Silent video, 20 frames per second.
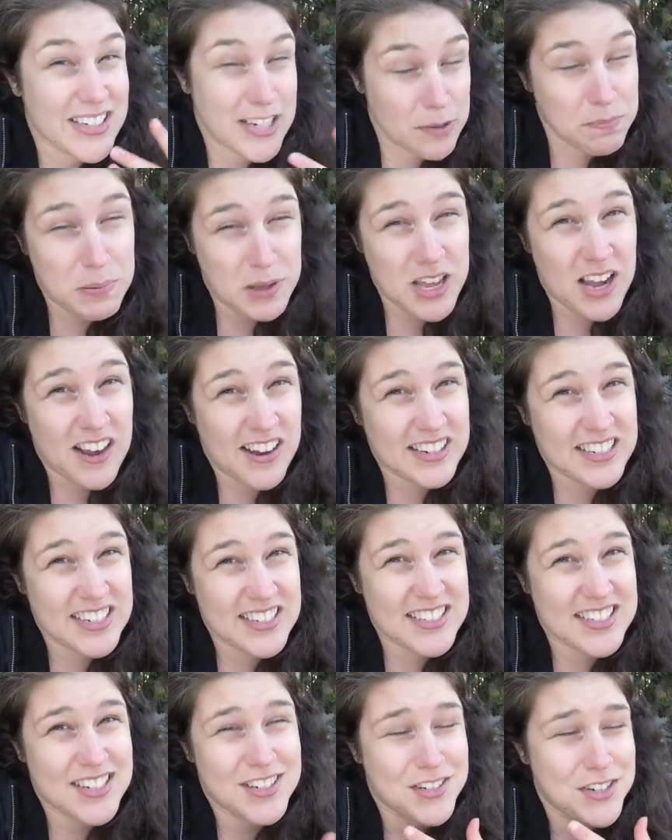to be
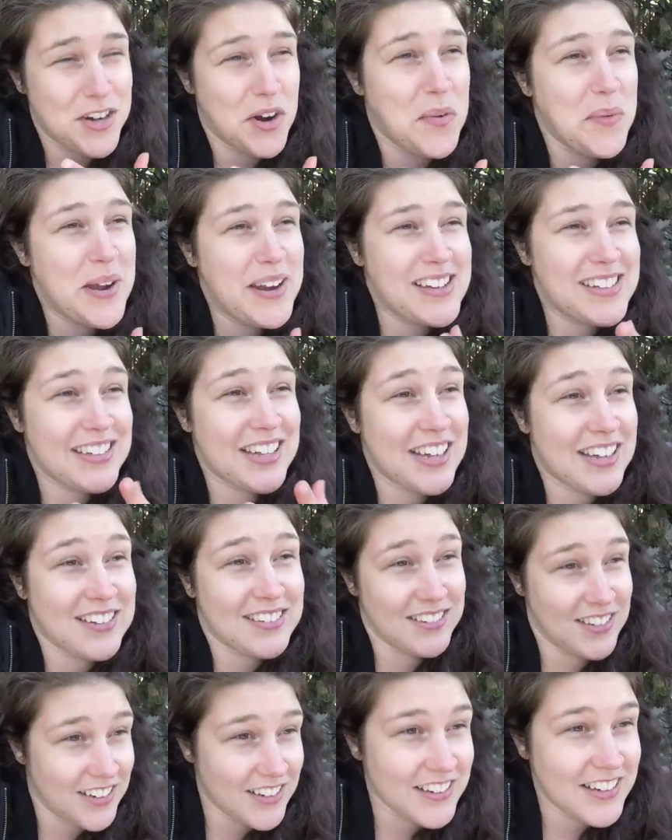honest, there's no way to like
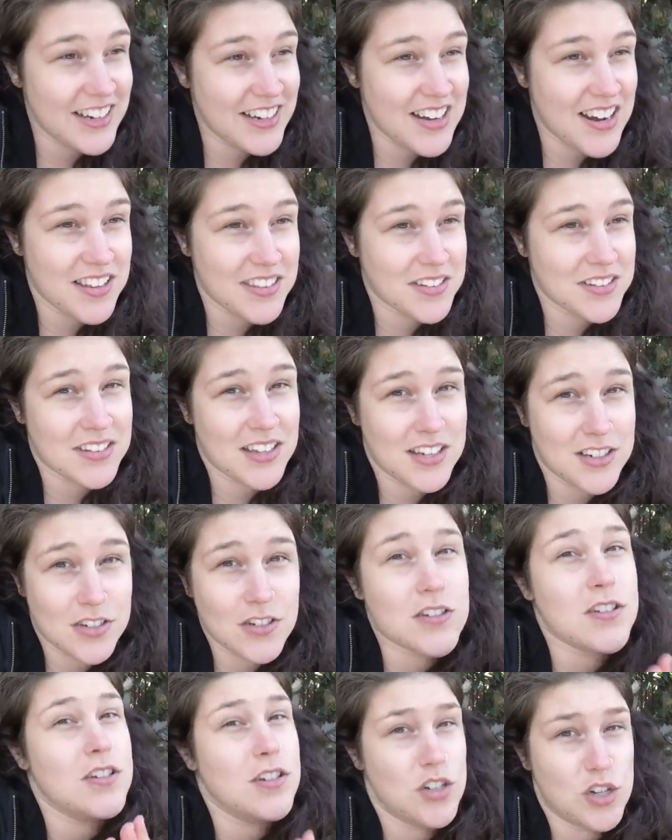learn it other than
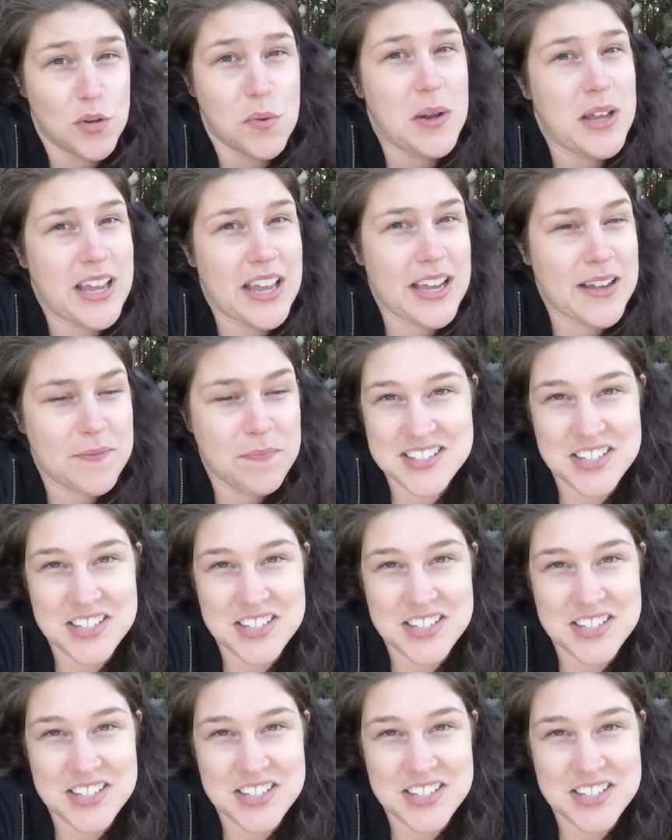just doing it.